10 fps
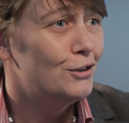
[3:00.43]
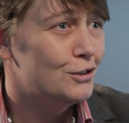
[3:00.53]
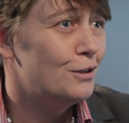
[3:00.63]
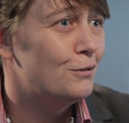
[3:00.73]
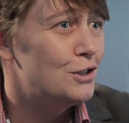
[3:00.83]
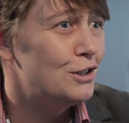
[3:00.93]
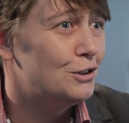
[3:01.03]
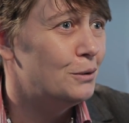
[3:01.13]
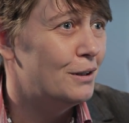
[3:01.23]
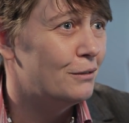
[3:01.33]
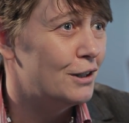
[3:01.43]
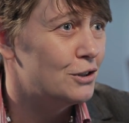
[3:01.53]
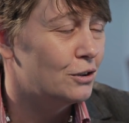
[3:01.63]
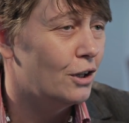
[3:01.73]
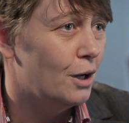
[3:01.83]
to the Fujitsu
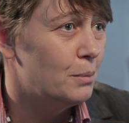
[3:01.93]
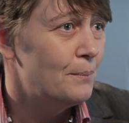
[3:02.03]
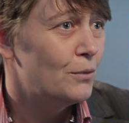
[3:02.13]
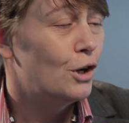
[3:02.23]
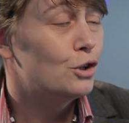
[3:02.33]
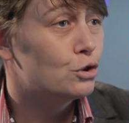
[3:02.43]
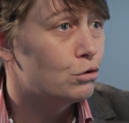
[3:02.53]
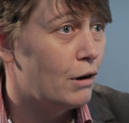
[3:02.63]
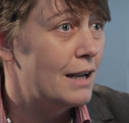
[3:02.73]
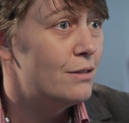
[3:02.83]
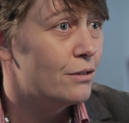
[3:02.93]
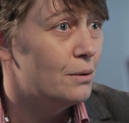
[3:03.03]
Innovation Hub, train